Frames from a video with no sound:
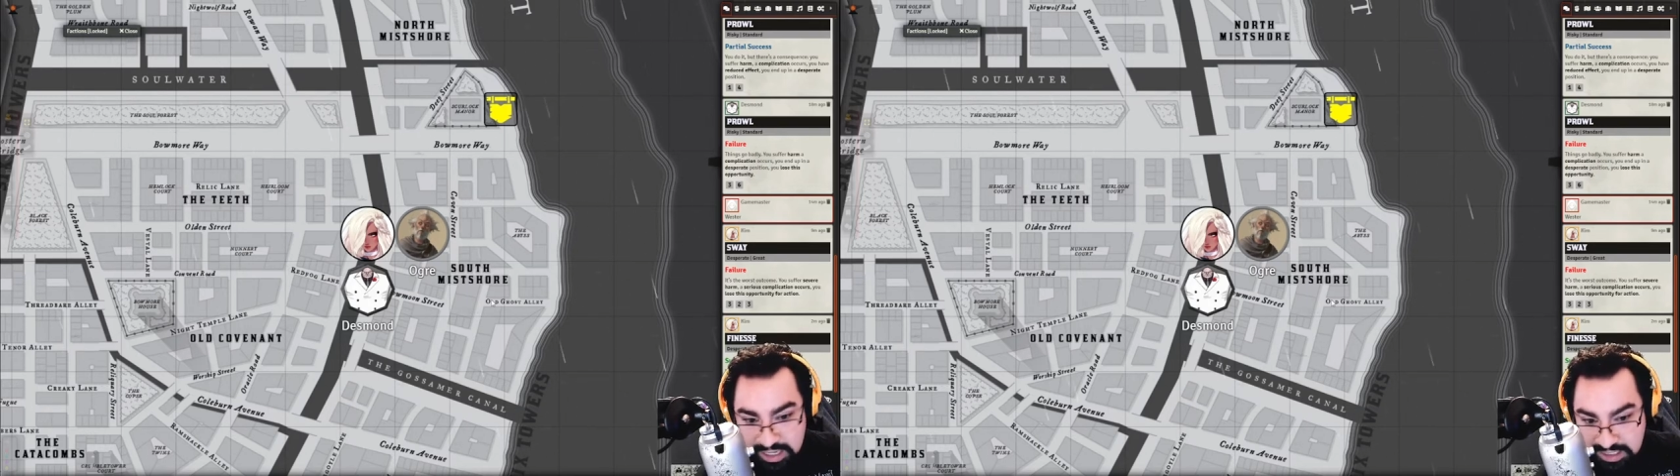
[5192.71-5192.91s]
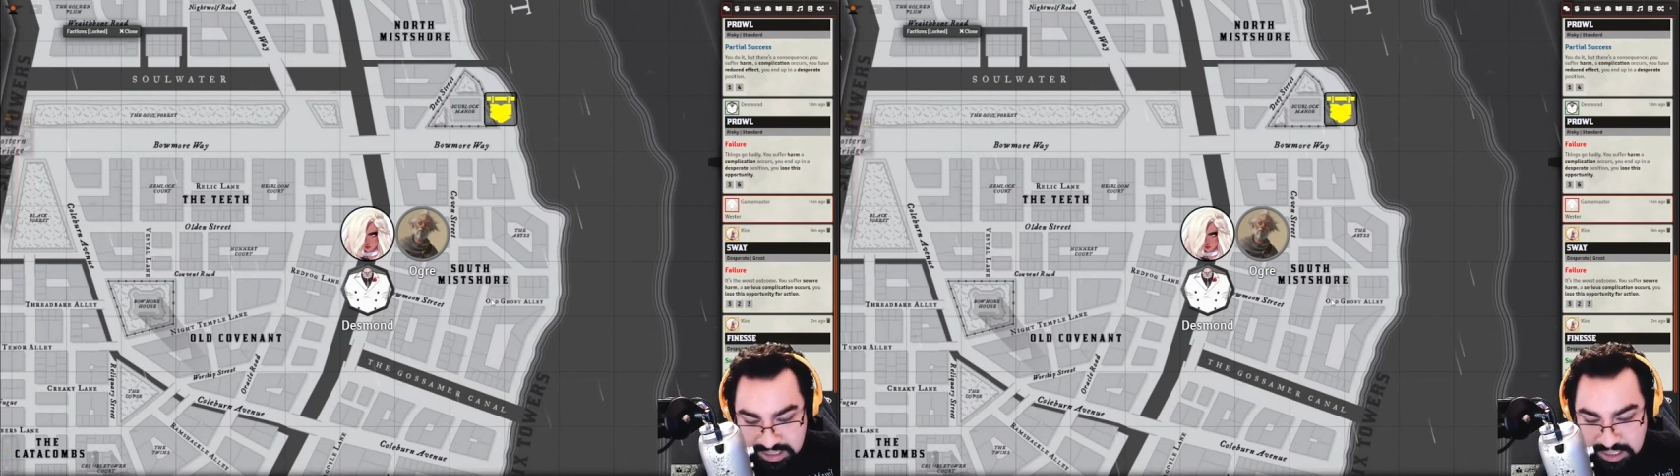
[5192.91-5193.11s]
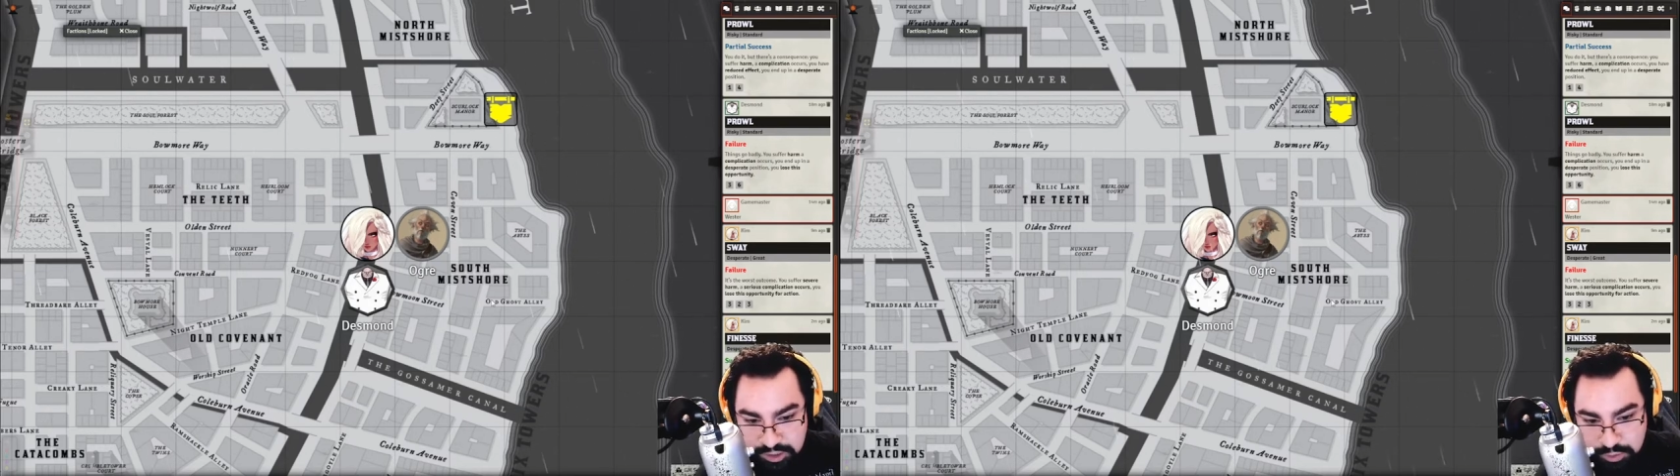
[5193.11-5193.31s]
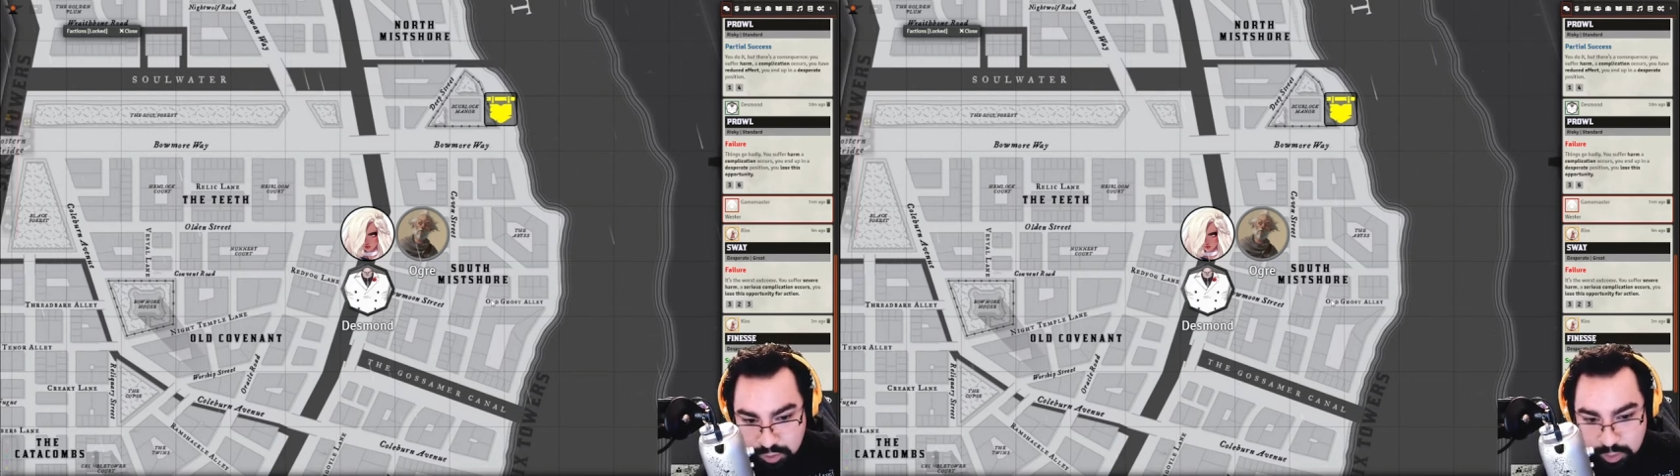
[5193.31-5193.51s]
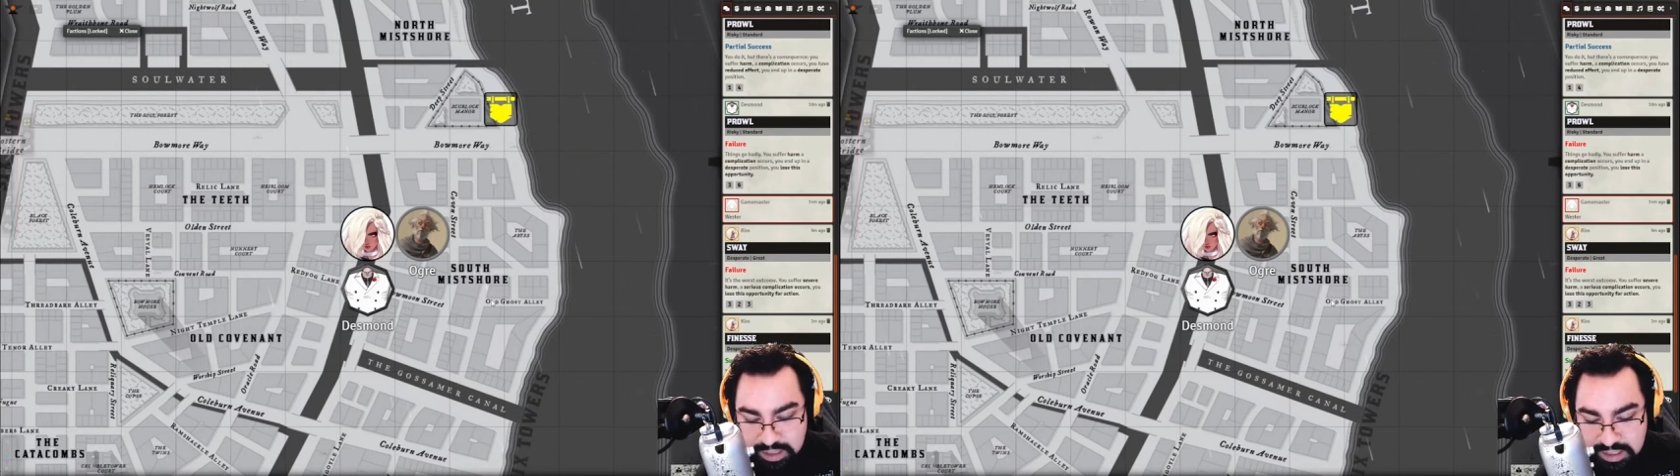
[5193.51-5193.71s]
as he sees you
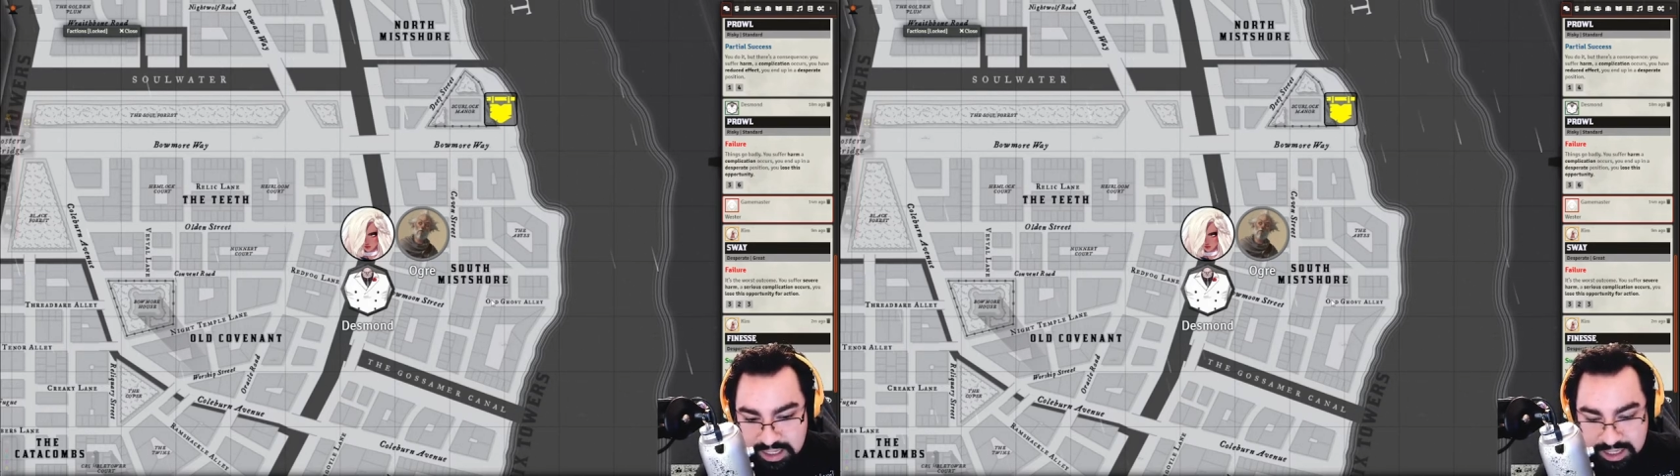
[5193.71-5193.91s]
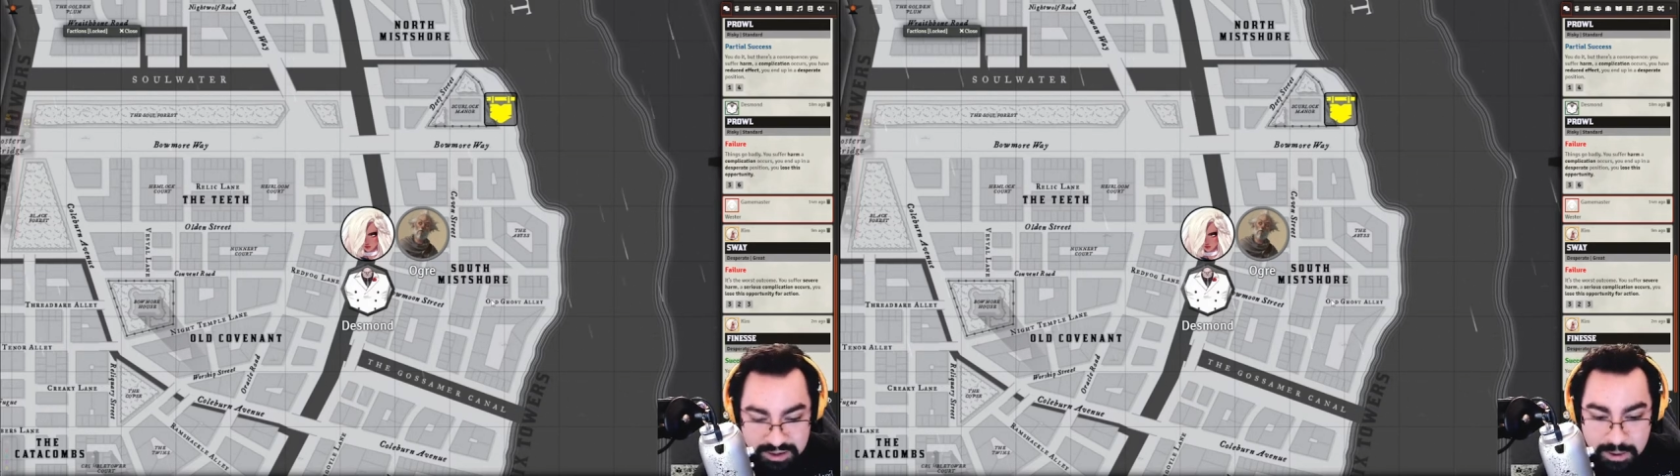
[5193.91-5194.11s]
throwing this thing.